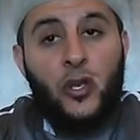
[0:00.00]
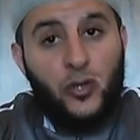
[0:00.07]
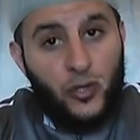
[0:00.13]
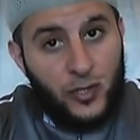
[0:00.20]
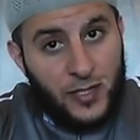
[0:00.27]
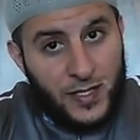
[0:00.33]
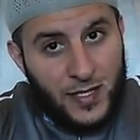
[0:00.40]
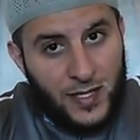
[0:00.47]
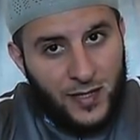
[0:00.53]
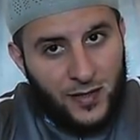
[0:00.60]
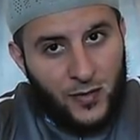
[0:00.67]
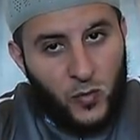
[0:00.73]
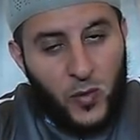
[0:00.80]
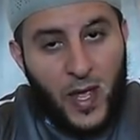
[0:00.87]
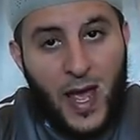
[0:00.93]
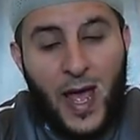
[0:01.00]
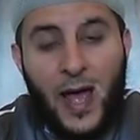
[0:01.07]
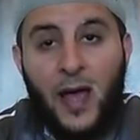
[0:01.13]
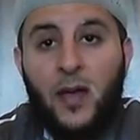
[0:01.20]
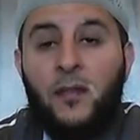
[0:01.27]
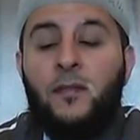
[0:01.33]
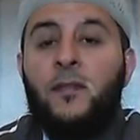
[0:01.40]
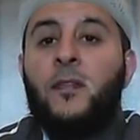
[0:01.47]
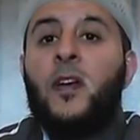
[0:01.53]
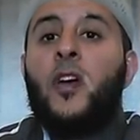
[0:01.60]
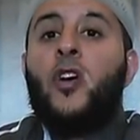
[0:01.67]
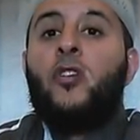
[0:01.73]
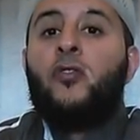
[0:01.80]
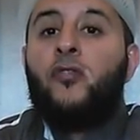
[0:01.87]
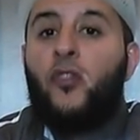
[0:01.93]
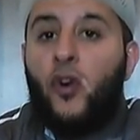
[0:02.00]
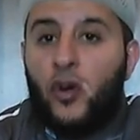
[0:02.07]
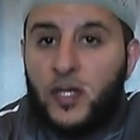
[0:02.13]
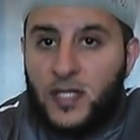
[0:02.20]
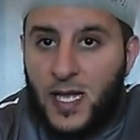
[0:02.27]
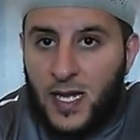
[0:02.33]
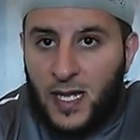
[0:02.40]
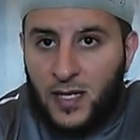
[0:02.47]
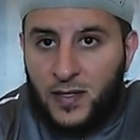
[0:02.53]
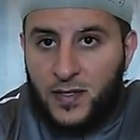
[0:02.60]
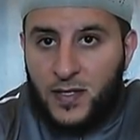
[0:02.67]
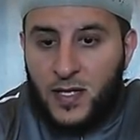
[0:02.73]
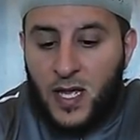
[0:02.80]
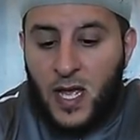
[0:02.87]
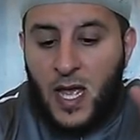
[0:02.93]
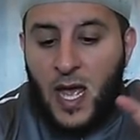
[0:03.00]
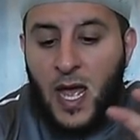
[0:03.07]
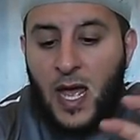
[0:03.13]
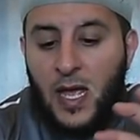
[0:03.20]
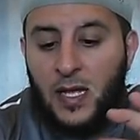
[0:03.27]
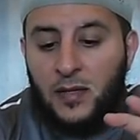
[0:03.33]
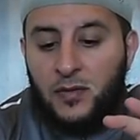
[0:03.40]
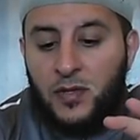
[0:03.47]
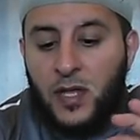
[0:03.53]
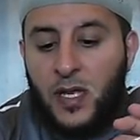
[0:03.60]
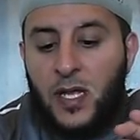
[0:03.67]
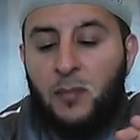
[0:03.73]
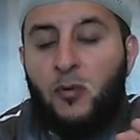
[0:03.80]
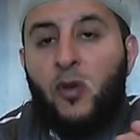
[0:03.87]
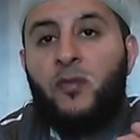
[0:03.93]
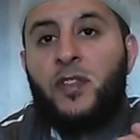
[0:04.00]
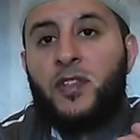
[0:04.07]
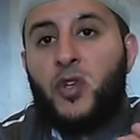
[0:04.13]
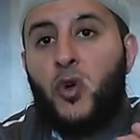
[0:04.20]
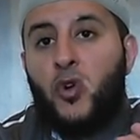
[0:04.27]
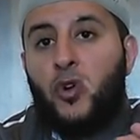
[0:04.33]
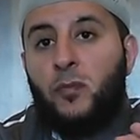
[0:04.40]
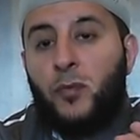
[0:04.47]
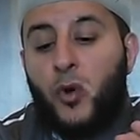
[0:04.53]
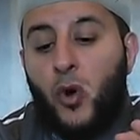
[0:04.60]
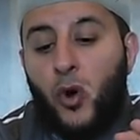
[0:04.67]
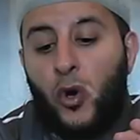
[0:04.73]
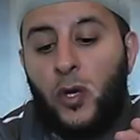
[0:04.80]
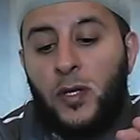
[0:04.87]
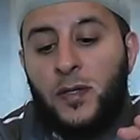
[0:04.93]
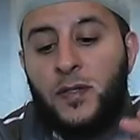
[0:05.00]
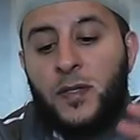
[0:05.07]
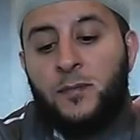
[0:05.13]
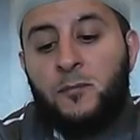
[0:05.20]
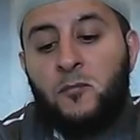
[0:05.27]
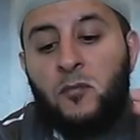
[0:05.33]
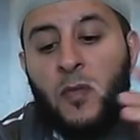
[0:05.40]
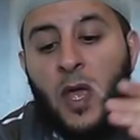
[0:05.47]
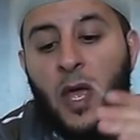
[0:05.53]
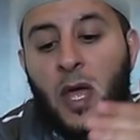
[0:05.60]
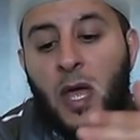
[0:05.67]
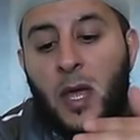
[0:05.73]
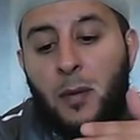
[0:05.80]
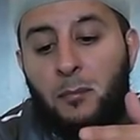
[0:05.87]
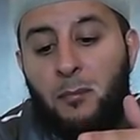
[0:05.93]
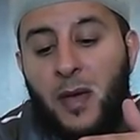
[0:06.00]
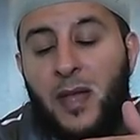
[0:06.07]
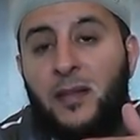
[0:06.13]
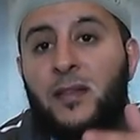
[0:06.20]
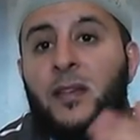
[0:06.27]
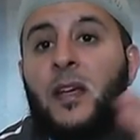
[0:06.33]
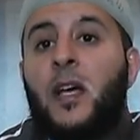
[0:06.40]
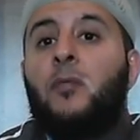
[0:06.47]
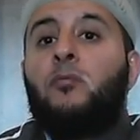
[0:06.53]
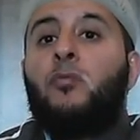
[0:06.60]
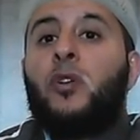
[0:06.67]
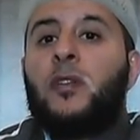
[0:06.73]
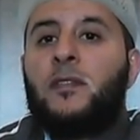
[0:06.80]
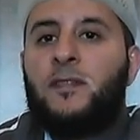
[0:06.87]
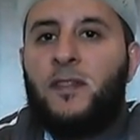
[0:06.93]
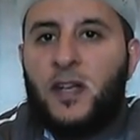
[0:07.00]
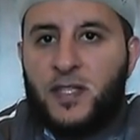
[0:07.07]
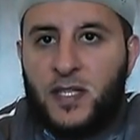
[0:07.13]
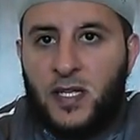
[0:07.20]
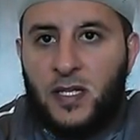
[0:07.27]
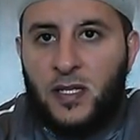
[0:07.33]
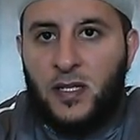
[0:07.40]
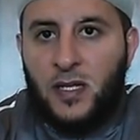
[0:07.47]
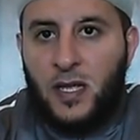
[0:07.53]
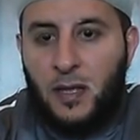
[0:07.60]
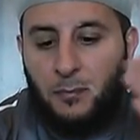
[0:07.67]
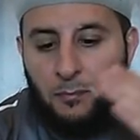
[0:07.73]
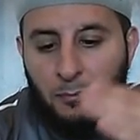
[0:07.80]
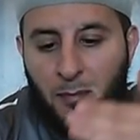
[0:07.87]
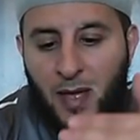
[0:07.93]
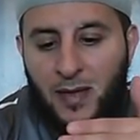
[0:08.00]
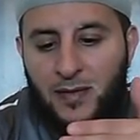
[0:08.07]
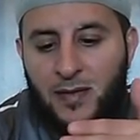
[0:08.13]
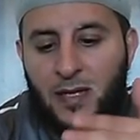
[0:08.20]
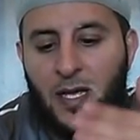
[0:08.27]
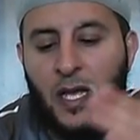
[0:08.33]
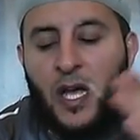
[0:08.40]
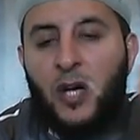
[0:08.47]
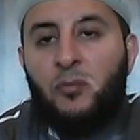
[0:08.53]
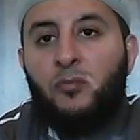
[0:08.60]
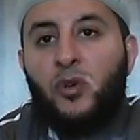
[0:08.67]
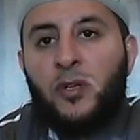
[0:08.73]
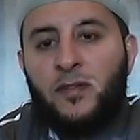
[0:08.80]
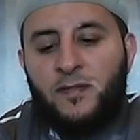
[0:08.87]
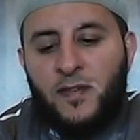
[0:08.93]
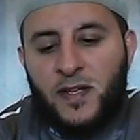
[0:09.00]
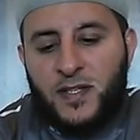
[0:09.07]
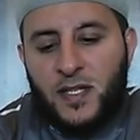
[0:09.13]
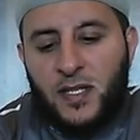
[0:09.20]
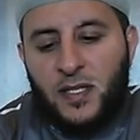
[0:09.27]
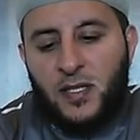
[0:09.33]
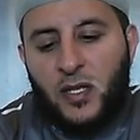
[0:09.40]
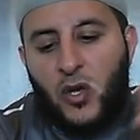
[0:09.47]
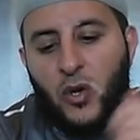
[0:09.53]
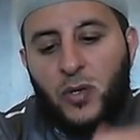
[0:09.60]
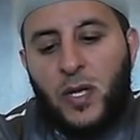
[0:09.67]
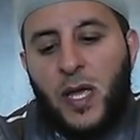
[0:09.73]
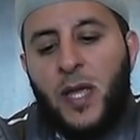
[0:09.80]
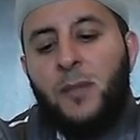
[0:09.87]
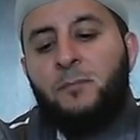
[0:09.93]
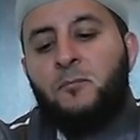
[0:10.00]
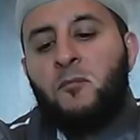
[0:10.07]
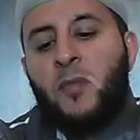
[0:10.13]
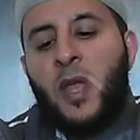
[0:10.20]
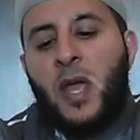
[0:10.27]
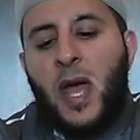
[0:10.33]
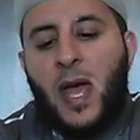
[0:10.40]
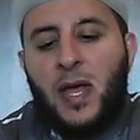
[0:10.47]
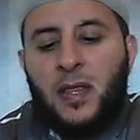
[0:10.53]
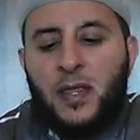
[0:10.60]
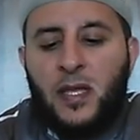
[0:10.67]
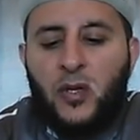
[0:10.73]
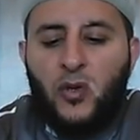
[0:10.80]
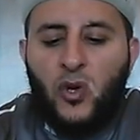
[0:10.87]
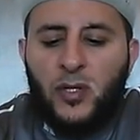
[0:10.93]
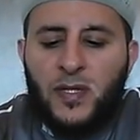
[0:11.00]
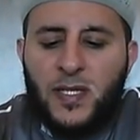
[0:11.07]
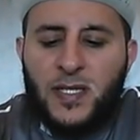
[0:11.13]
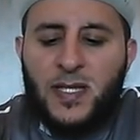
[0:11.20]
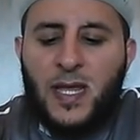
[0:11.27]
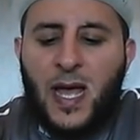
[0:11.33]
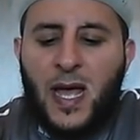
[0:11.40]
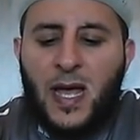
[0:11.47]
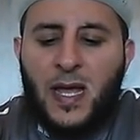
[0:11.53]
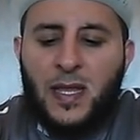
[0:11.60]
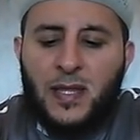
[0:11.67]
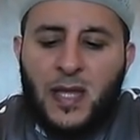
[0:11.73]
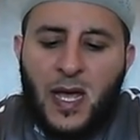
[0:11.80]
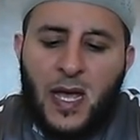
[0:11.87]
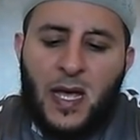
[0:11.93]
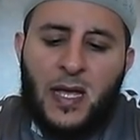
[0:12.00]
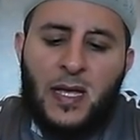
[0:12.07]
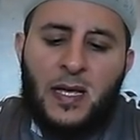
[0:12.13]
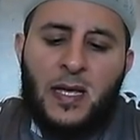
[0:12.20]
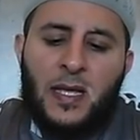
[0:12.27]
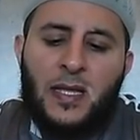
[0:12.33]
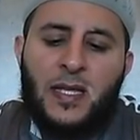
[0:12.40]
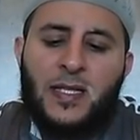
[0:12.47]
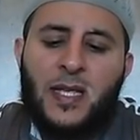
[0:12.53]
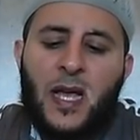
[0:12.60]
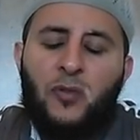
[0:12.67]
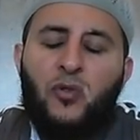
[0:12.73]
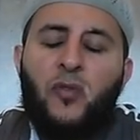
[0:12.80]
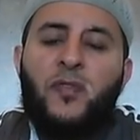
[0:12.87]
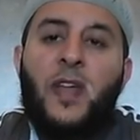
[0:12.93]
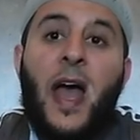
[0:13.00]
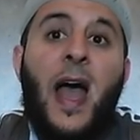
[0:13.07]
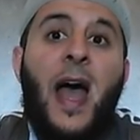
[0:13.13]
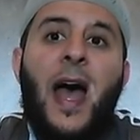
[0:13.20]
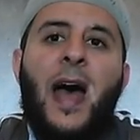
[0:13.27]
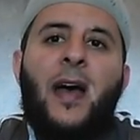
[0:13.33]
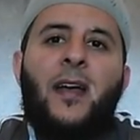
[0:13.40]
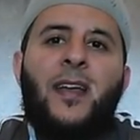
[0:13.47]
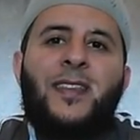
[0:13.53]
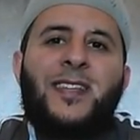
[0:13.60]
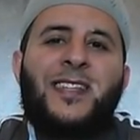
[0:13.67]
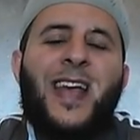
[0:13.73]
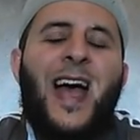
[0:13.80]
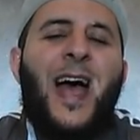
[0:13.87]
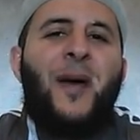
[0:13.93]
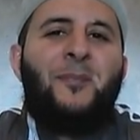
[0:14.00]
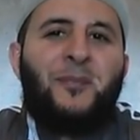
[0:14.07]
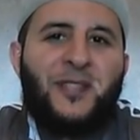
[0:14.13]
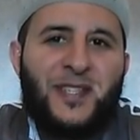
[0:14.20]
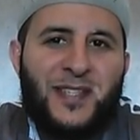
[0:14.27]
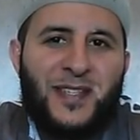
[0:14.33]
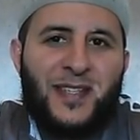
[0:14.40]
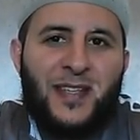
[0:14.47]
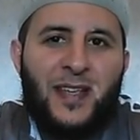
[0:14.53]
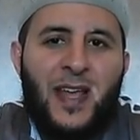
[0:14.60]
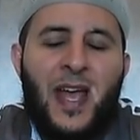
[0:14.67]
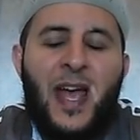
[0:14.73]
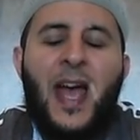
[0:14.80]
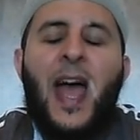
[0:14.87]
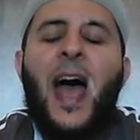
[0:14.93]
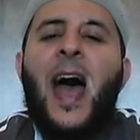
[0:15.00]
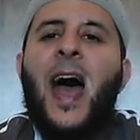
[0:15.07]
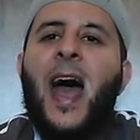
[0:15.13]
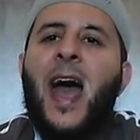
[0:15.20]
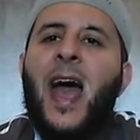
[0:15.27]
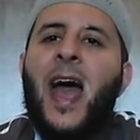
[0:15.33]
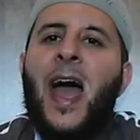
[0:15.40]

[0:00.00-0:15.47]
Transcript: Notice here we have four seconds, and the name of this hukum called uh, mad munfasil. Mad munfasil. Okay, and then notice the the the sound of the ha. It is hams. Ah,